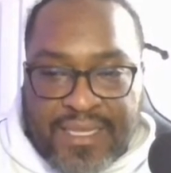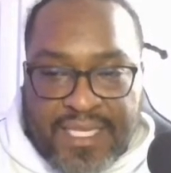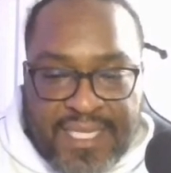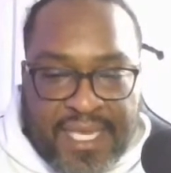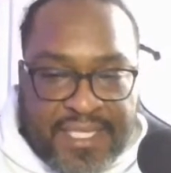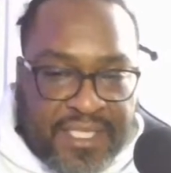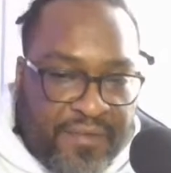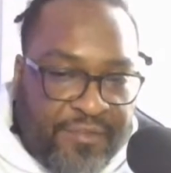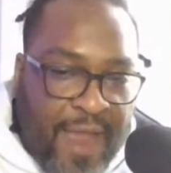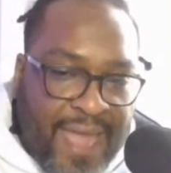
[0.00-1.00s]
This is
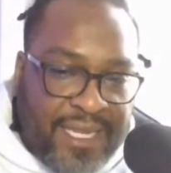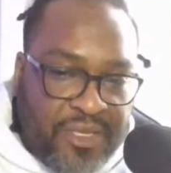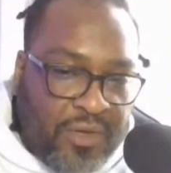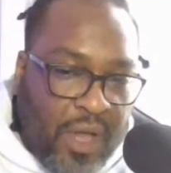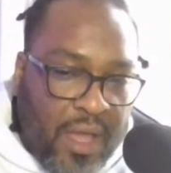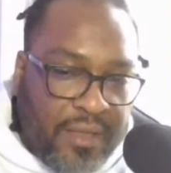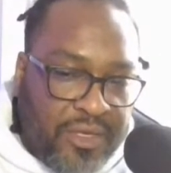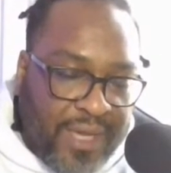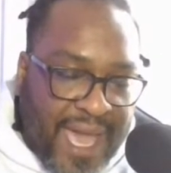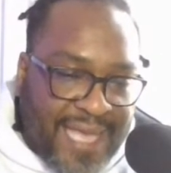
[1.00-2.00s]
Good Friday,
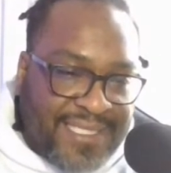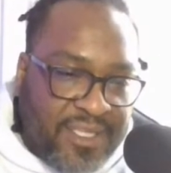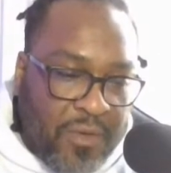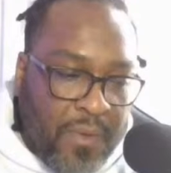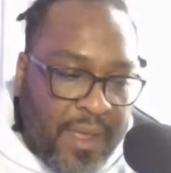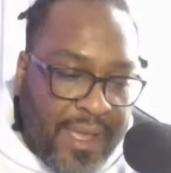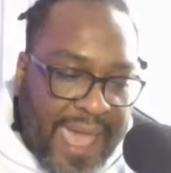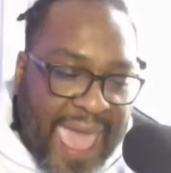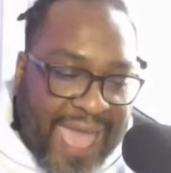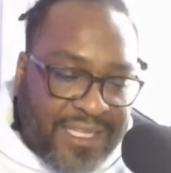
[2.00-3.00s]
you guys, so
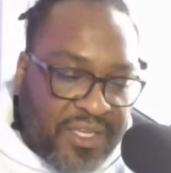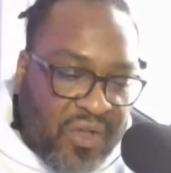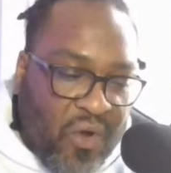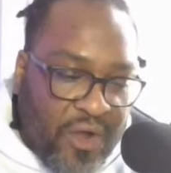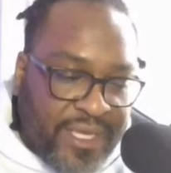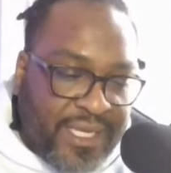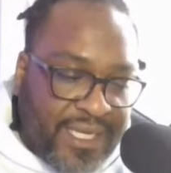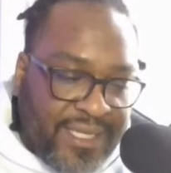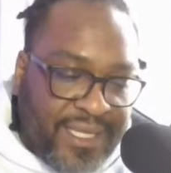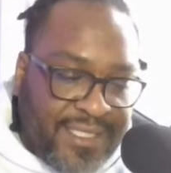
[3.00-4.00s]
act
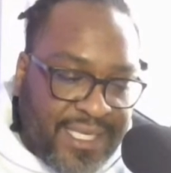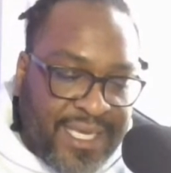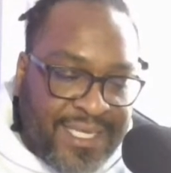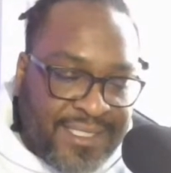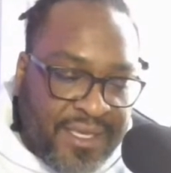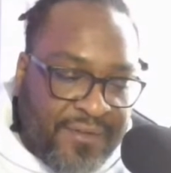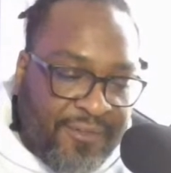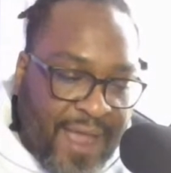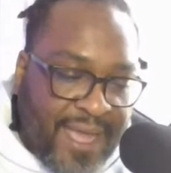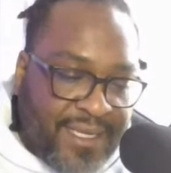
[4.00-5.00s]
accordingly. This is Good
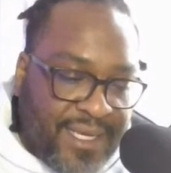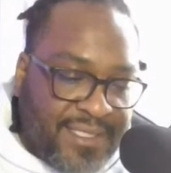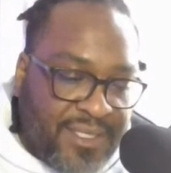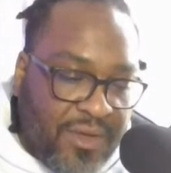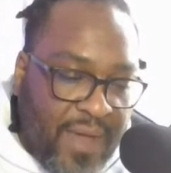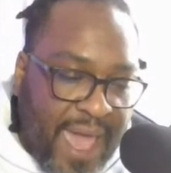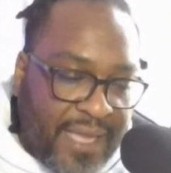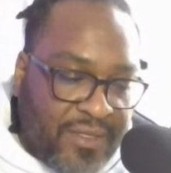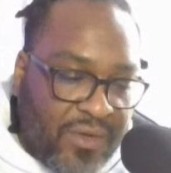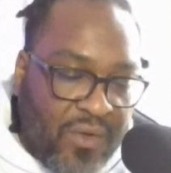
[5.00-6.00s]
Friday, so
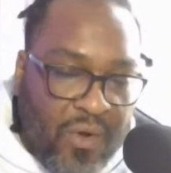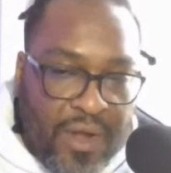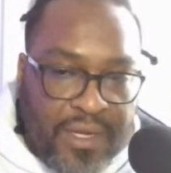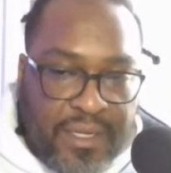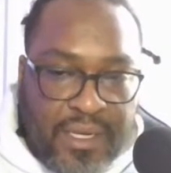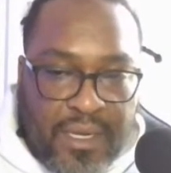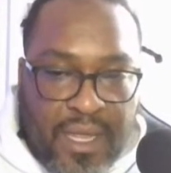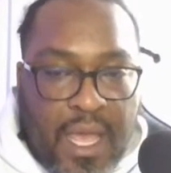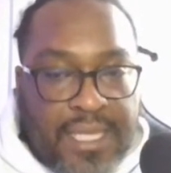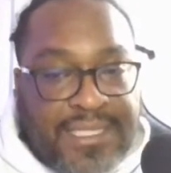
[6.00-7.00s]
act according.
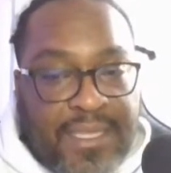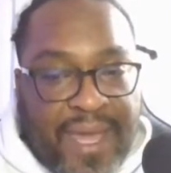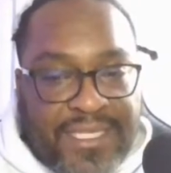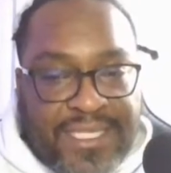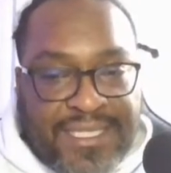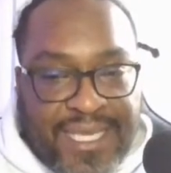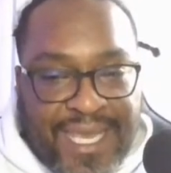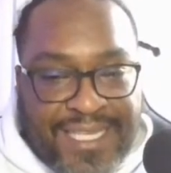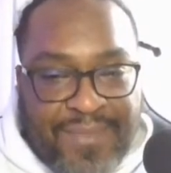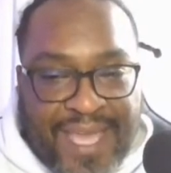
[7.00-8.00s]
Somebody just said,
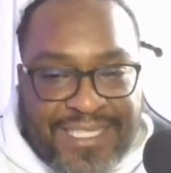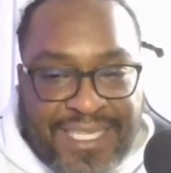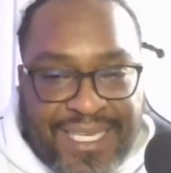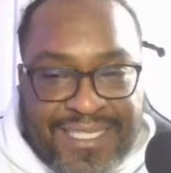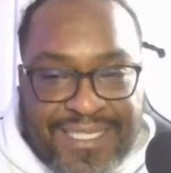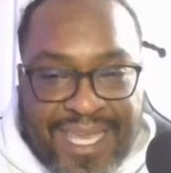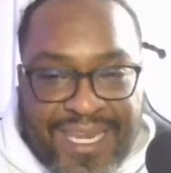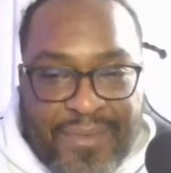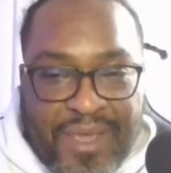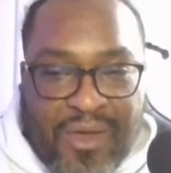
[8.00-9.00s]
yes, Magic is gay.
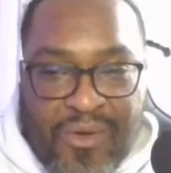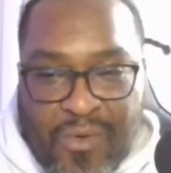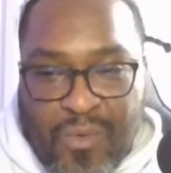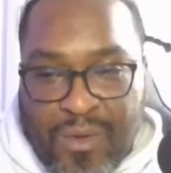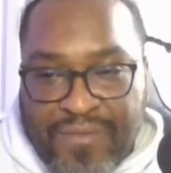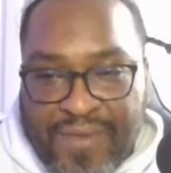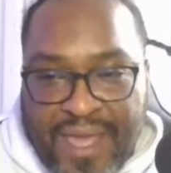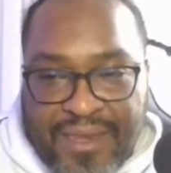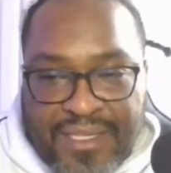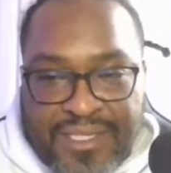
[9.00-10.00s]
Let me, where we
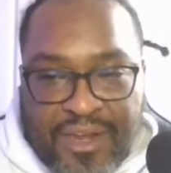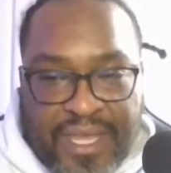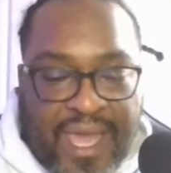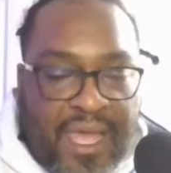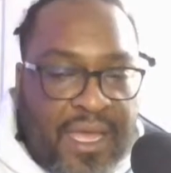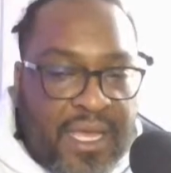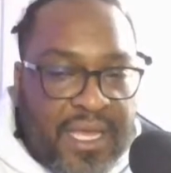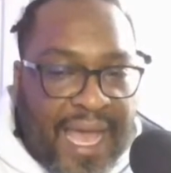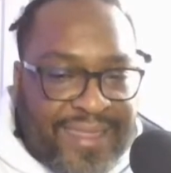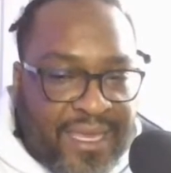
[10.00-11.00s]
find the attorney at?
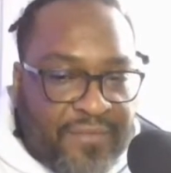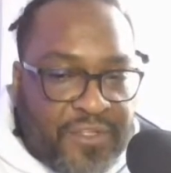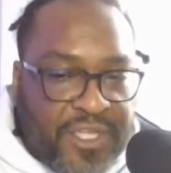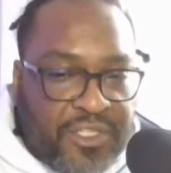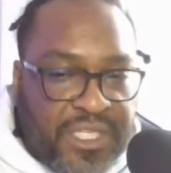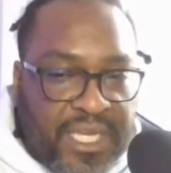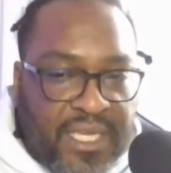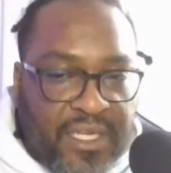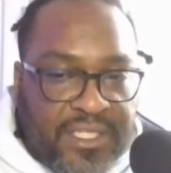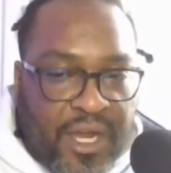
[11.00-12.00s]
I think if you search
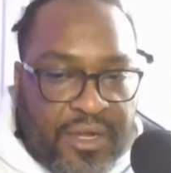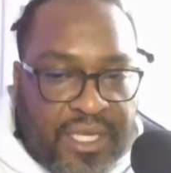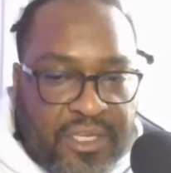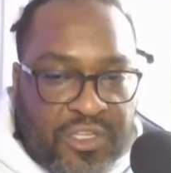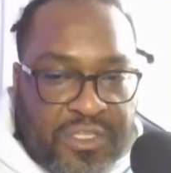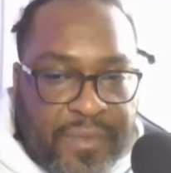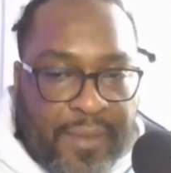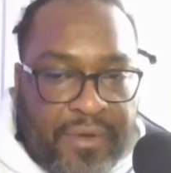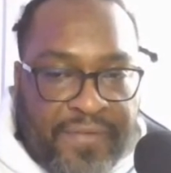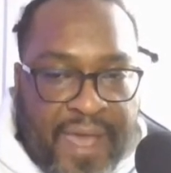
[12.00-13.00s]
lead attorney, you should be
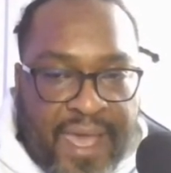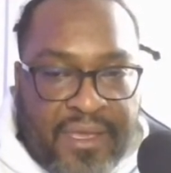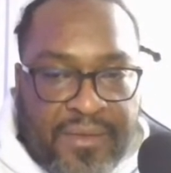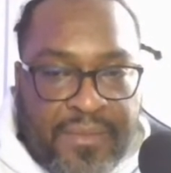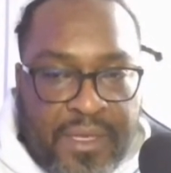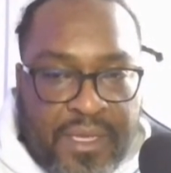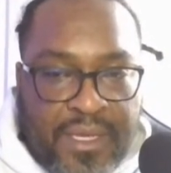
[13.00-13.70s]
able to find him.